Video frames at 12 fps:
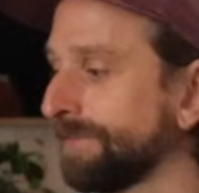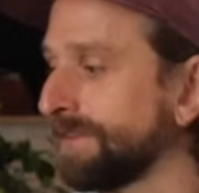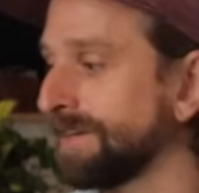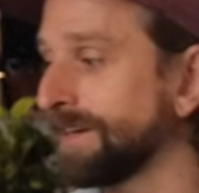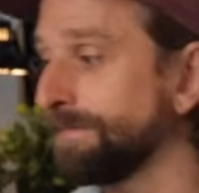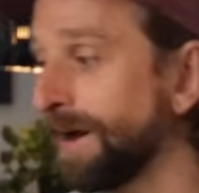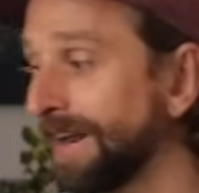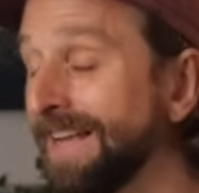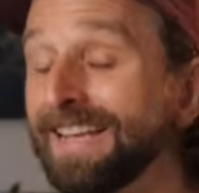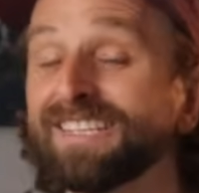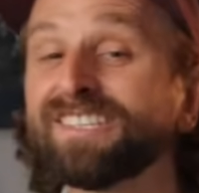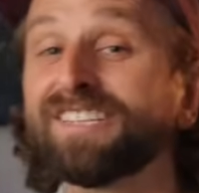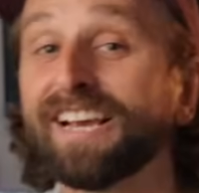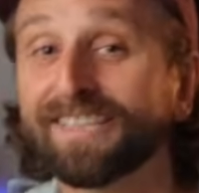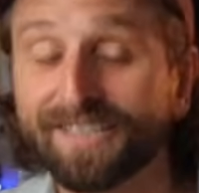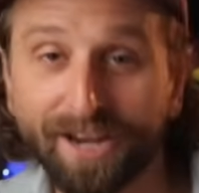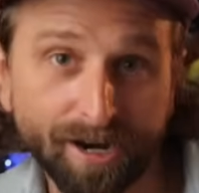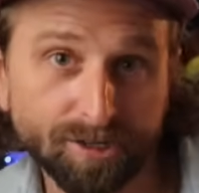to think about it.
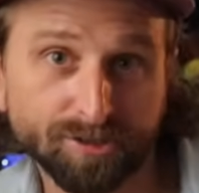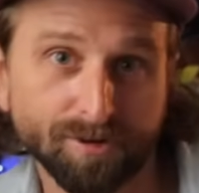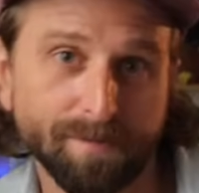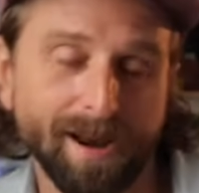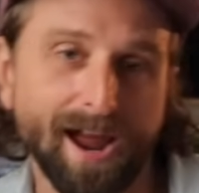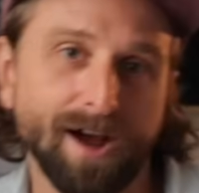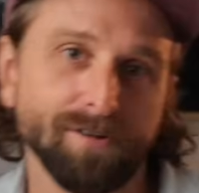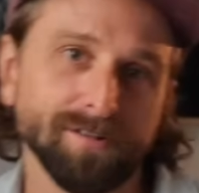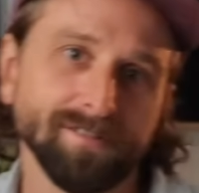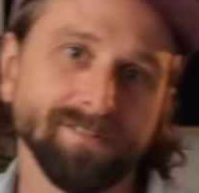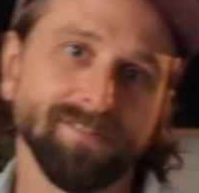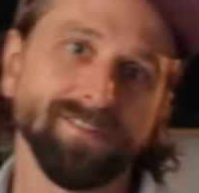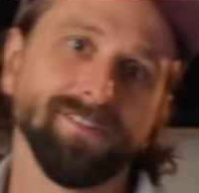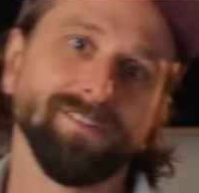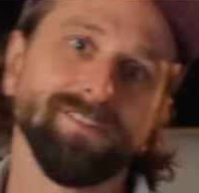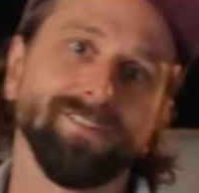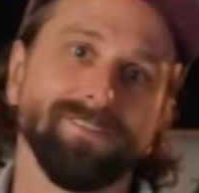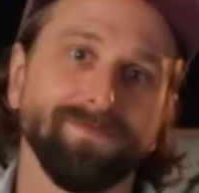6 years from now,
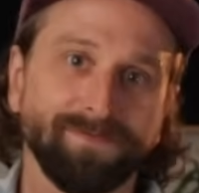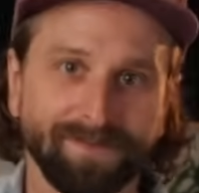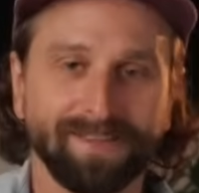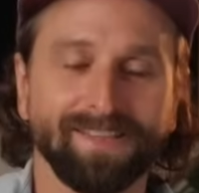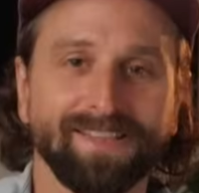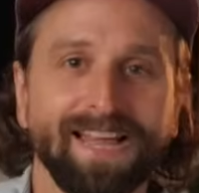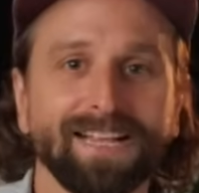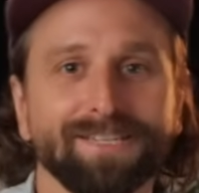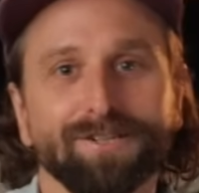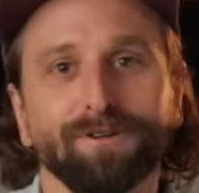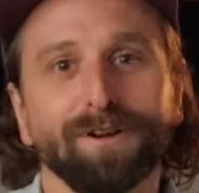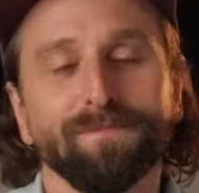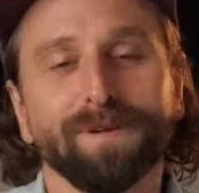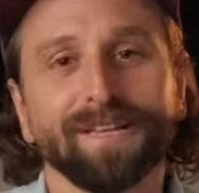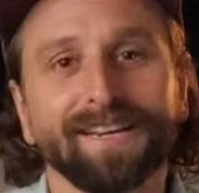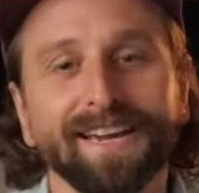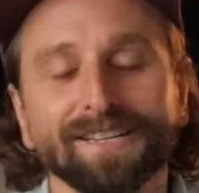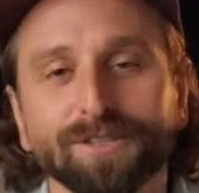that's still going to be the
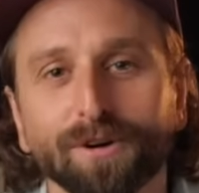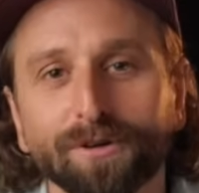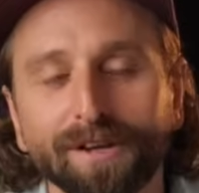case. So